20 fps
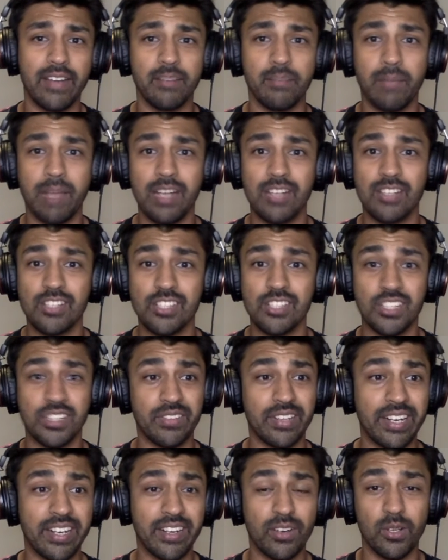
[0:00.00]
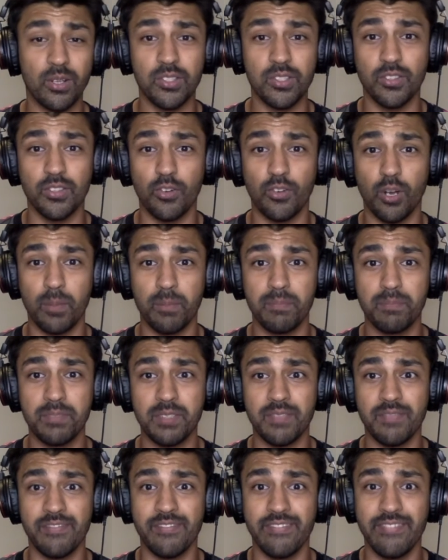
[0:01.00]
Manchester United also dropped
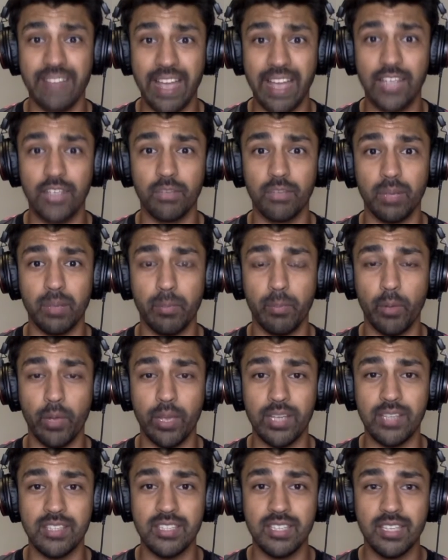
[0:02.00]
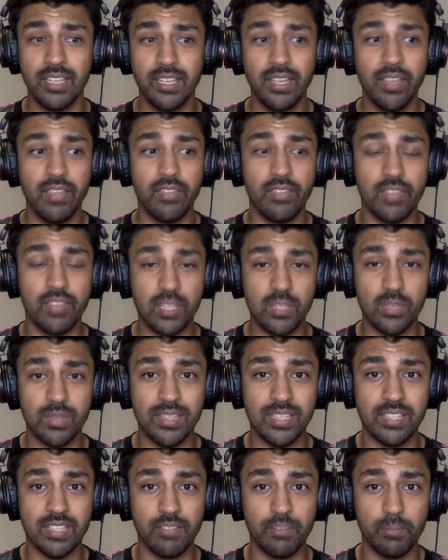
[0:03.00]
some valuable points. This
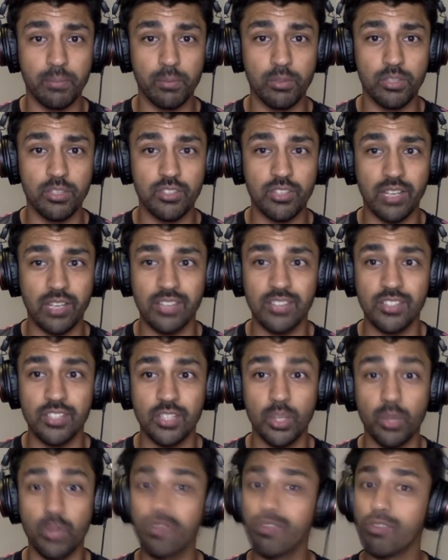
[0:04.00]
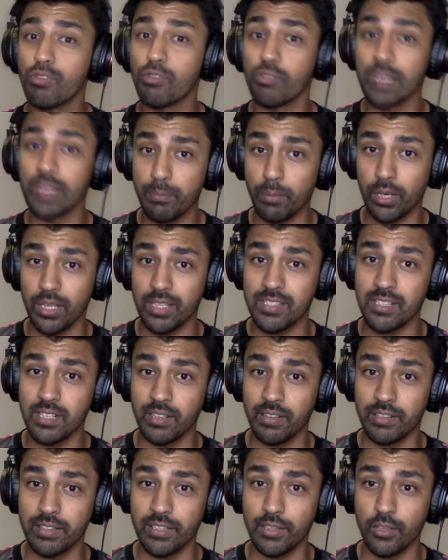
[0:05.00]
was Liverpool's chance to go 3 points
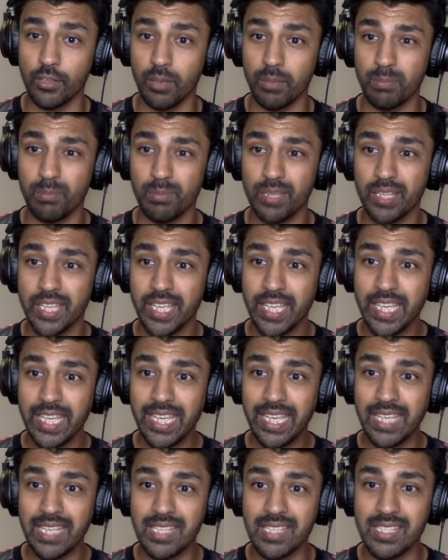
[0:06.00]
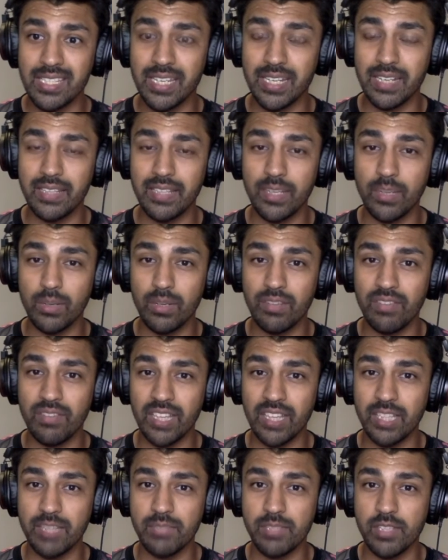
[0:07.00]
clear at the top. Instead, they only
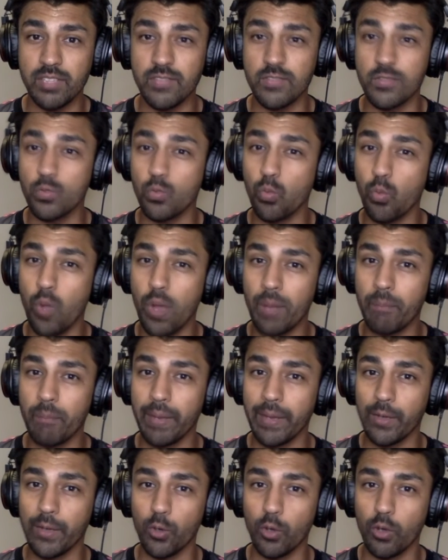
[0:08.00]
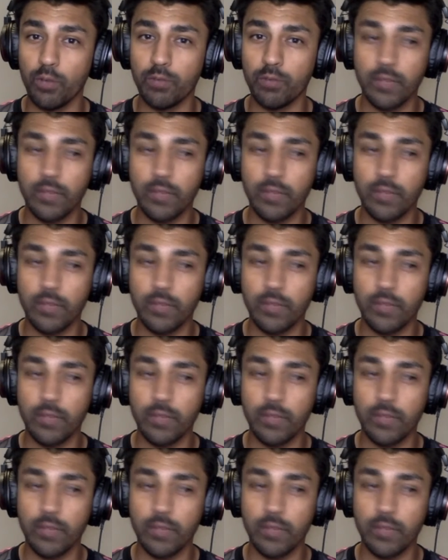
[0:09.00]
find themselves 1 point off.